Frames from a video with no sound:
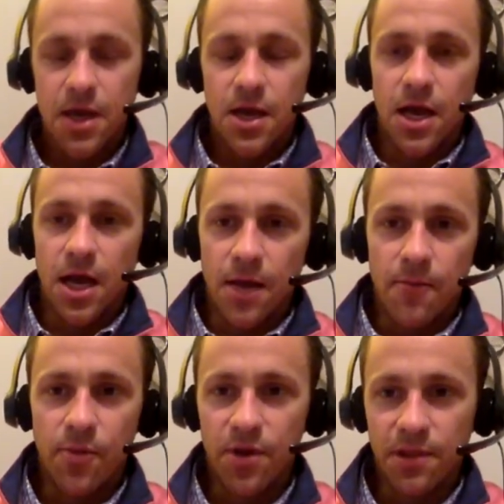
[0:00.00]
Um,
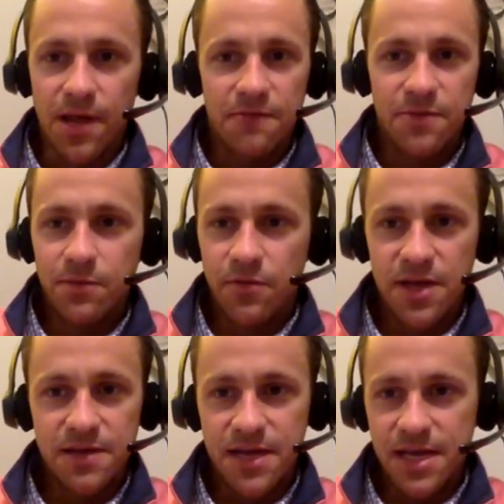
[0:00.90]
but a lot of people,
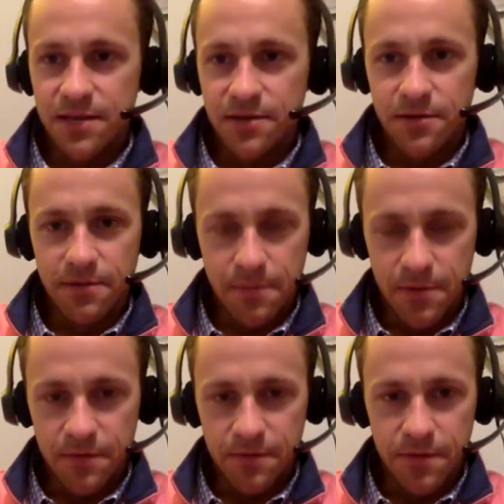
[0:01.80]
they, they get into their,
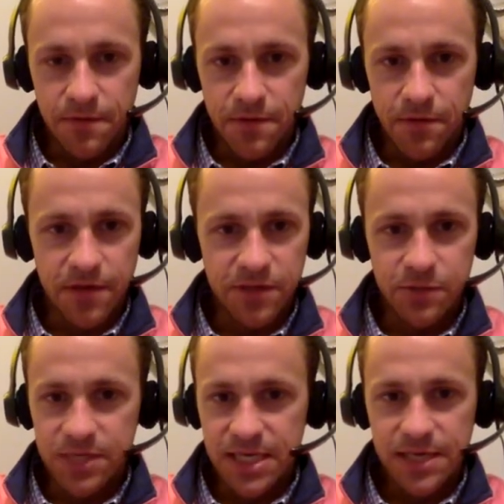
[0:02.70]
their, their field of
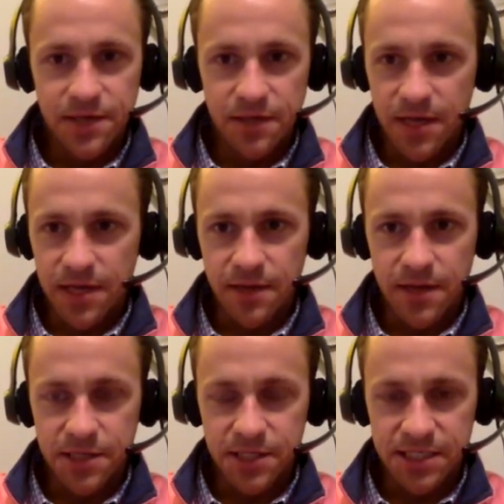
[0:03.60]
expertise and they, they
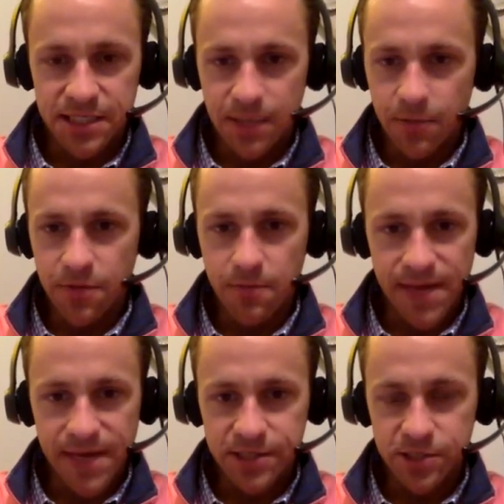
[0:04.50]
just stick with the
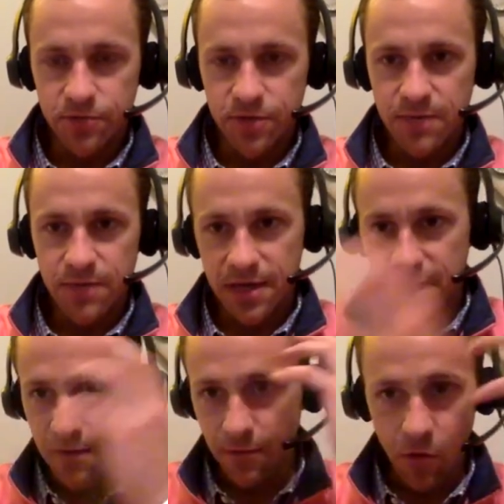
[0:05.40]
mainstream and they
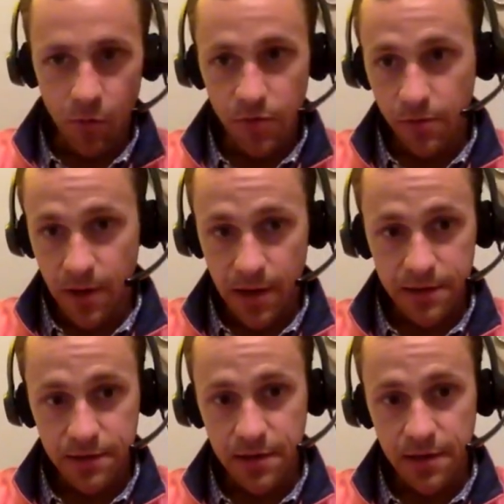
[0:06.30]
never open their eyes.
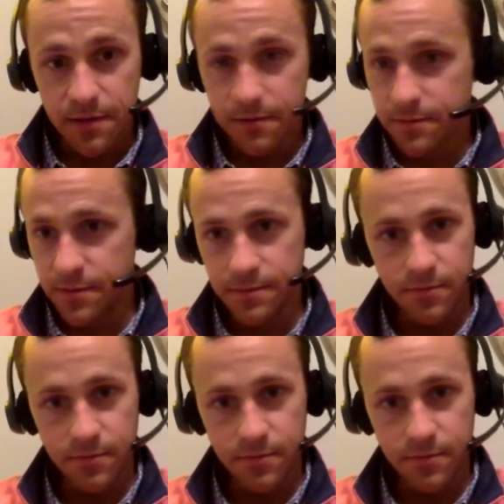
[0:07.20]
The, the blinders go on.